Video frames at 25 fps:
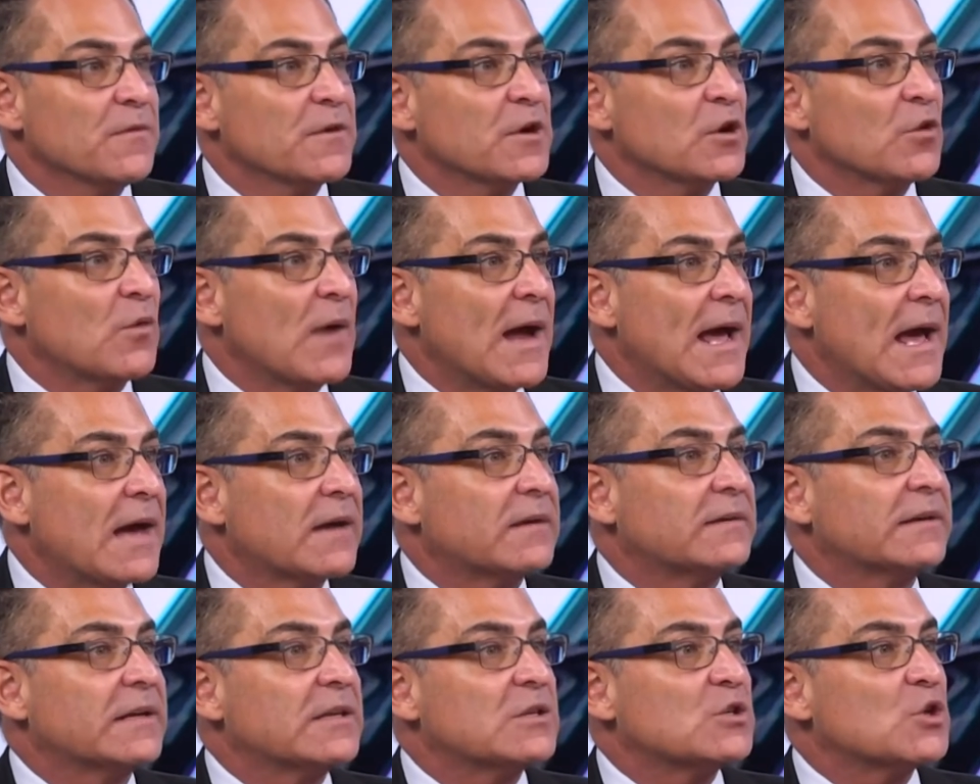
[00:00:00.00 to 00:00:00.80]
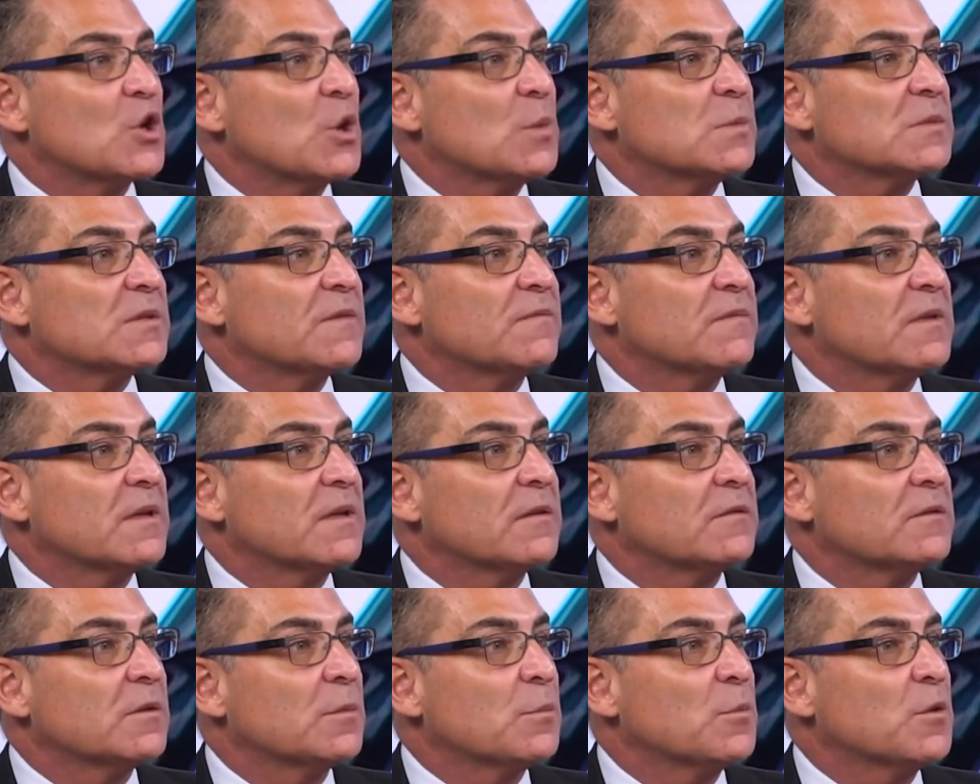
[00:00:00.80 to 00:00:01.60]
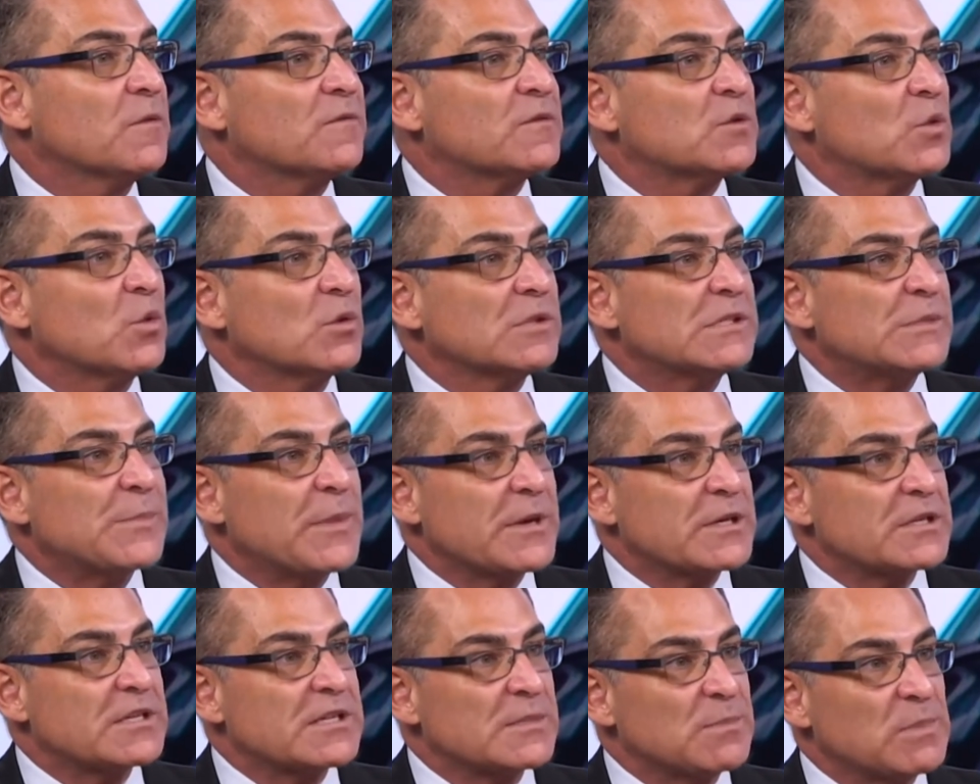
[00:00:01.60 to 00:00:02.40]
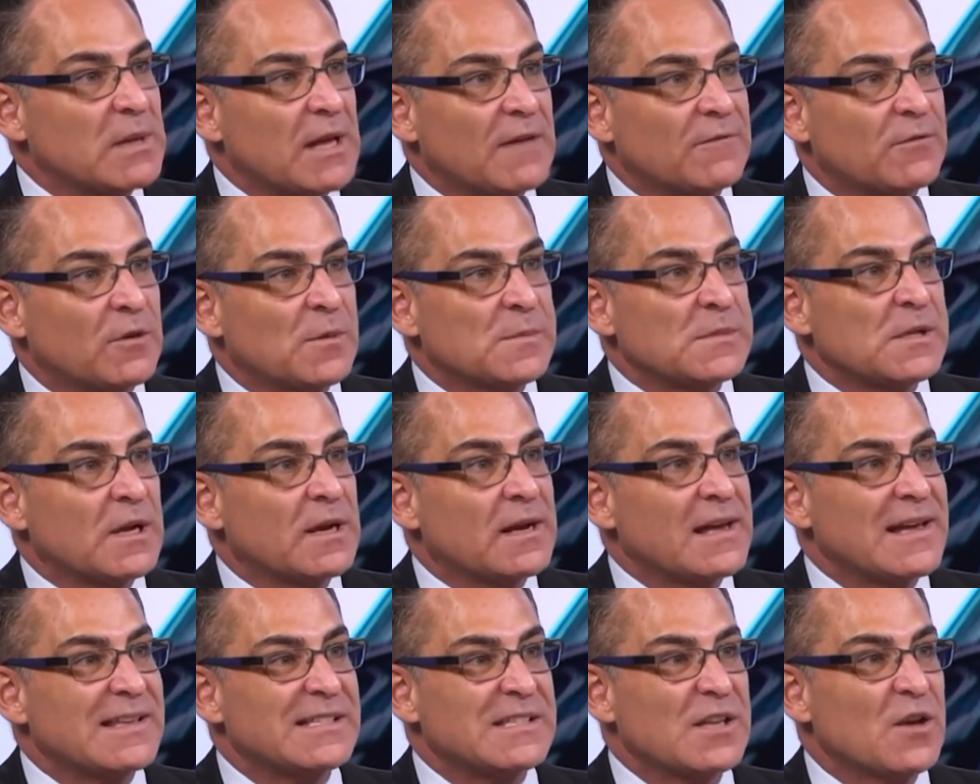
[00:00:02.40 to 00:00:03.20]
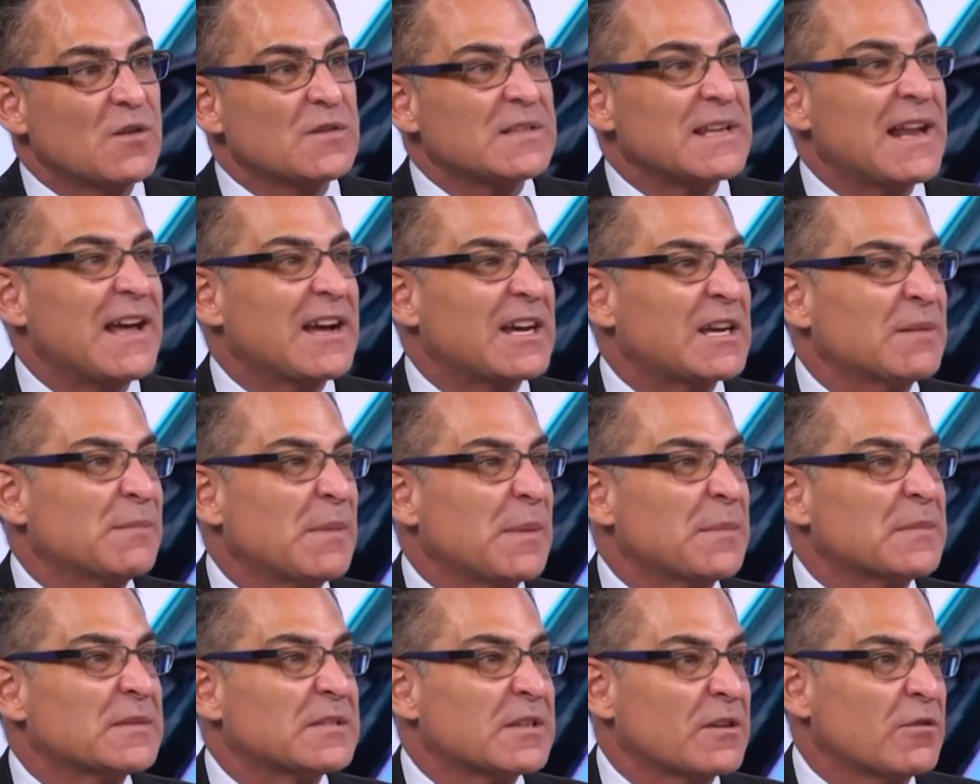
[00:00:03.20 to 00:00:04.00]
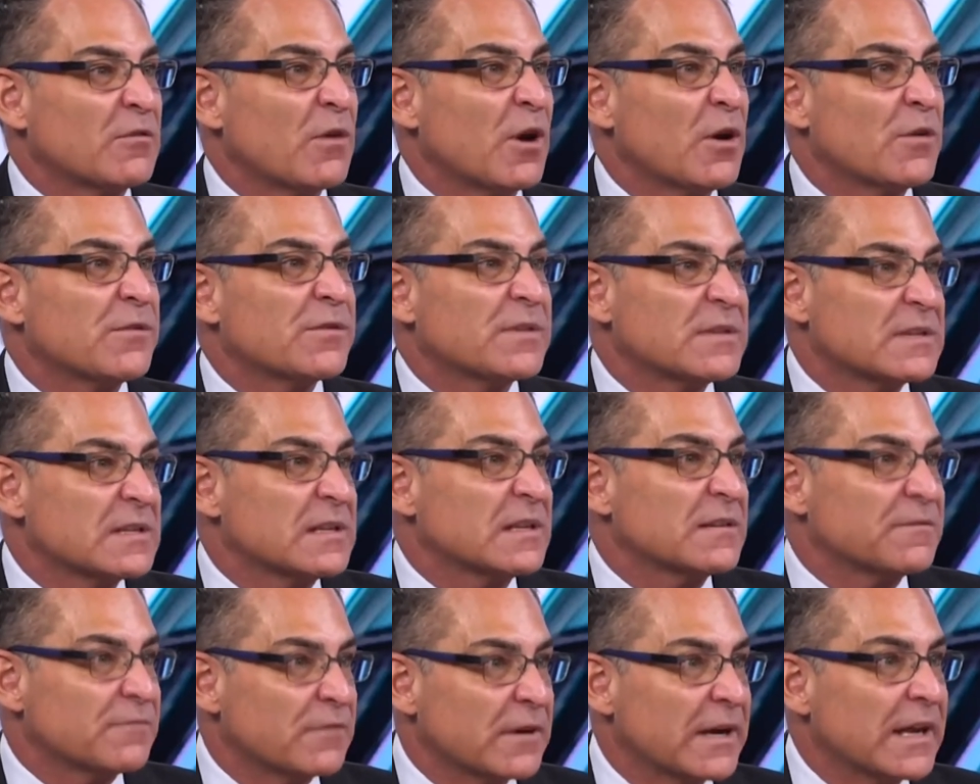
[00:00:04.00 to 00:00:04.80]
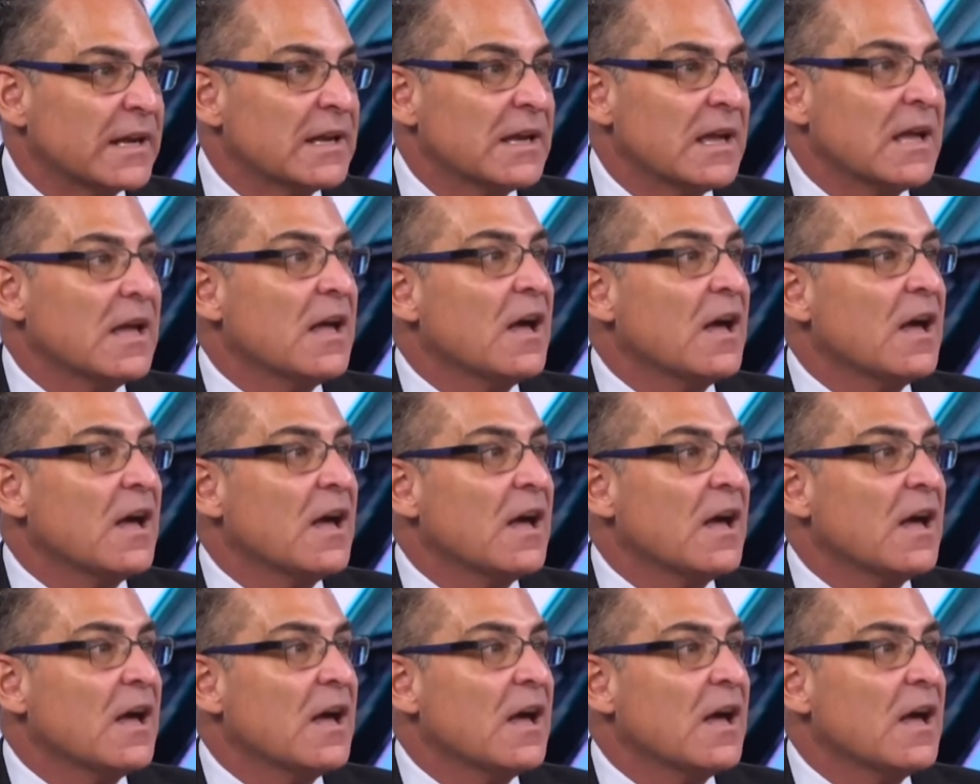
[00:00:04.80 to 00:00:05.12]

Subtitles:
around and in terms of the move towards specialist platforms like ourselves and our commitment to growth and delivery,